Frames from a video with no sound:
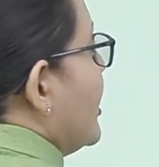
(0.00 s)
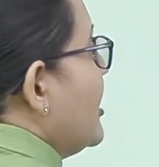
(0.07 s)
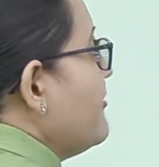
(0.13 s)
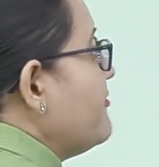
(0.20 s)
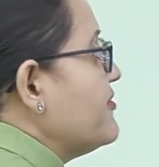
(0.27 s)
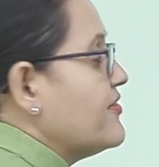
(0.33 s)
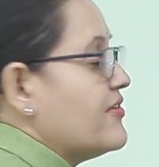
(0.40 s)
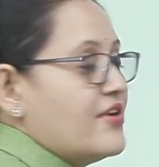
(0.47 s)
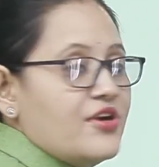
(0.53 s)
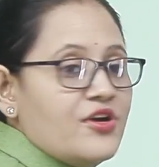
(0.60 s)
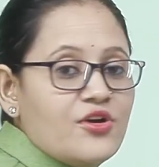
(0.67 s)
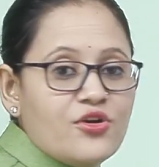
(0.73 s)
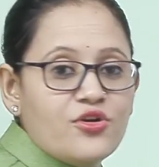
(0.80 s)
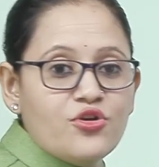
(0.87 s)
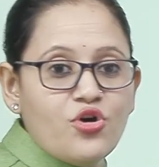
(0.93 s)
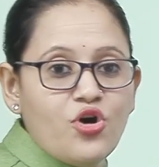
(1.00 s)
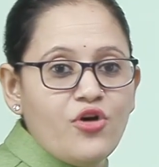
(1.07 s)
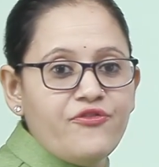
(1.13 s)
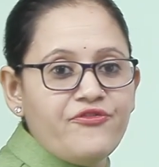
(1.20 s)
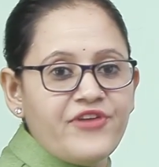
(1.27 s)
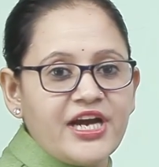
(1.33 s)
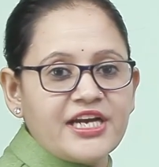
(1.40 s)
If
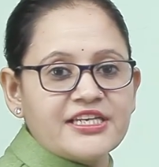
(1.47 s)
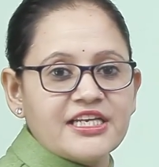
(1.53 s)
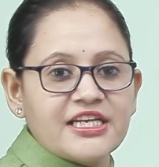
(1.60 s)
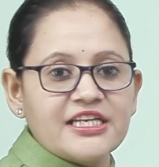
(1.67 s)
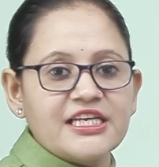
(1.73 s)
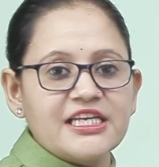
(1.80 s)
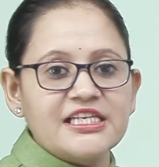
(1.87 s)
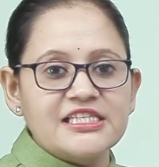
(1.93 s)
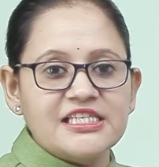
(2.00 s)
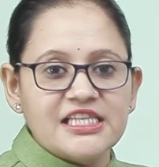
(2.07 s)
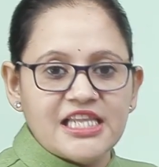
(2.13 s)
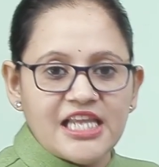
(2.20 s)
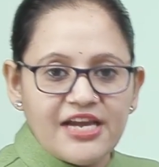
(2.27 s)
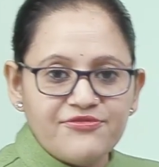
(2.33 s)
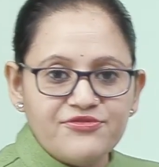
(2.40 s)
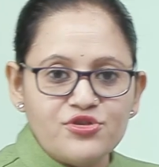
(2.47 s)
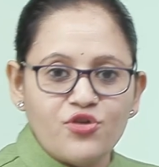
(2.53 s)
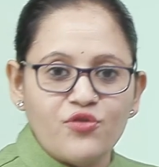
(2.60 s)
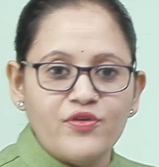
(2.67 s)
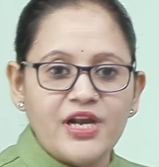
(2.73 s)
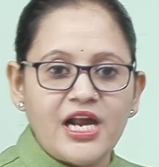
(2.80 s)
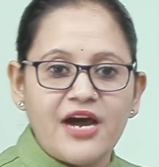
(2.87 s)
no factor is left
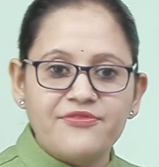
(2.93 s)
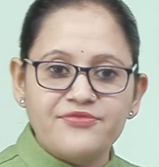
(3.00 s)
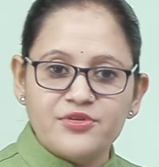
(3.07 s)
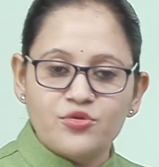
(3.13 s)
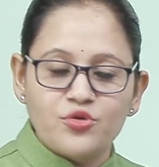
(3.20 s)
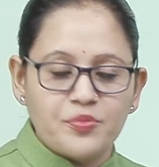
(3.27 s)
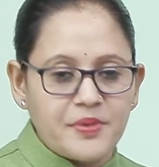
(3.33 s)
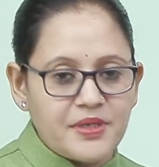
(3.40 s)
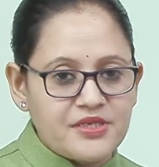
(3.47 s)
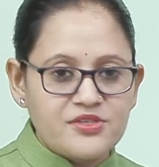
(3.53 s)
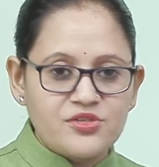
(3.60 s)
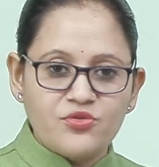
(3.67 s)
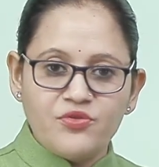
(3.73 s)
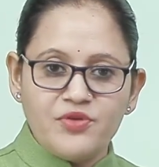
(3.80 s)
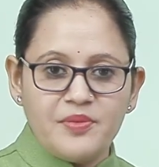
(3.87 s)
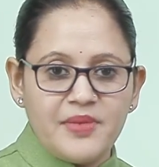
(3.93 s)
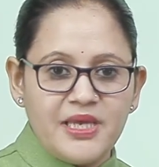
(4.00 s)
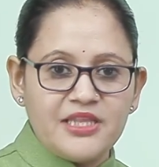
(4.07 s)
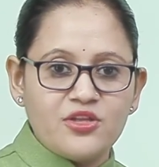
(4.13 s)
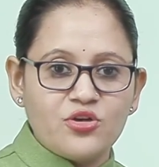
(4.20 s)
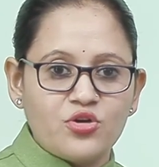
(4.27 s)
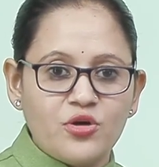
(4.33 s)
over after grouping, so we will
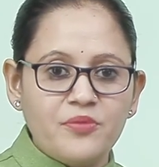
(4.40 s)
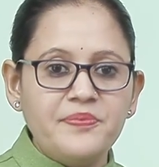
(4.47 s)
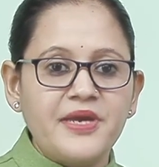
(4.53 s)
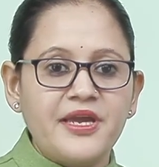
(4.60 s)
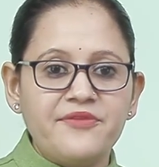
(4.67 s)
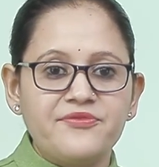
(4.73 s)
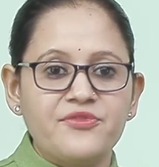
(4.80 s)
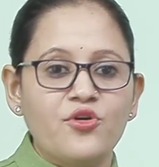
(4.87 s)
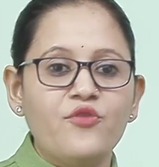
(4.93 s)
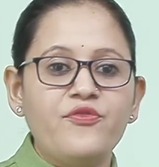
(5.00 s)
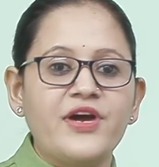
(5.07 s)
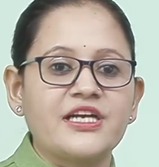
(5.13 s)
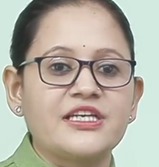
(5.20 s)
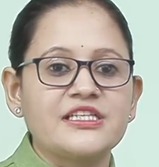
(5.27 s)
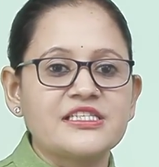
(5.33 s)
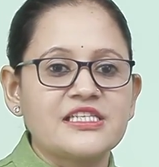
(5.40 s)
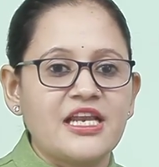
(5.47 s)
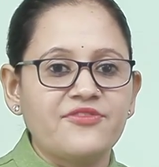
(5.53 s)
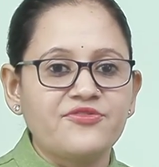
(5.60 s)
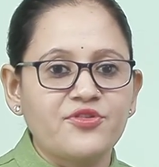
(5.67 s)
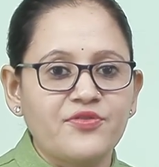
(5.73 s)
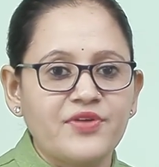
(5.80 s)
make the group. If no factor is
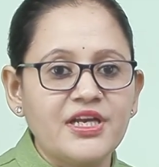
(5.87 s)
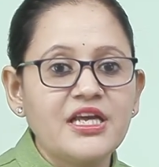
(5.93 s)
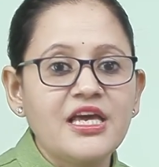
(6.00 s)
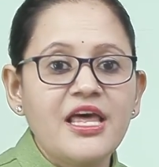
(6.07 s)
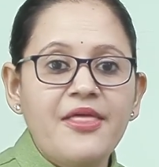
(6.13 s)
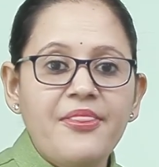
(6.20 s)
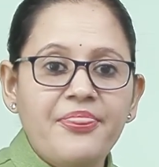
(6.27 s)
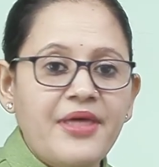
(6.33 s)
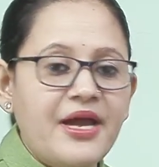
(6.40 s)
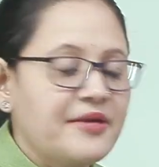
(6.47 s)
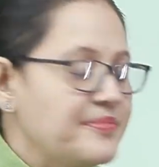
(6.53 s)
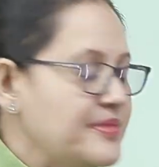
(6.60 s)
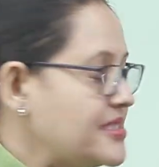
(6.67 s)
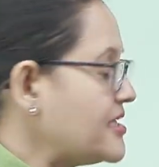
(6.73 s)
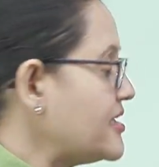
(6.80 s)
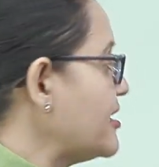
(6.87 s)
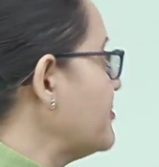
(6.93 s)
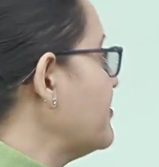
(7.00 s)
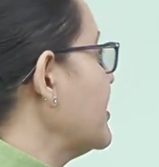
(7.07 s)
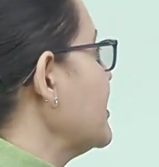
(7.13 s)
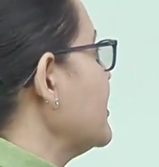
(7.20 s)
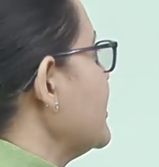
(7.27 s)
left over, that means the number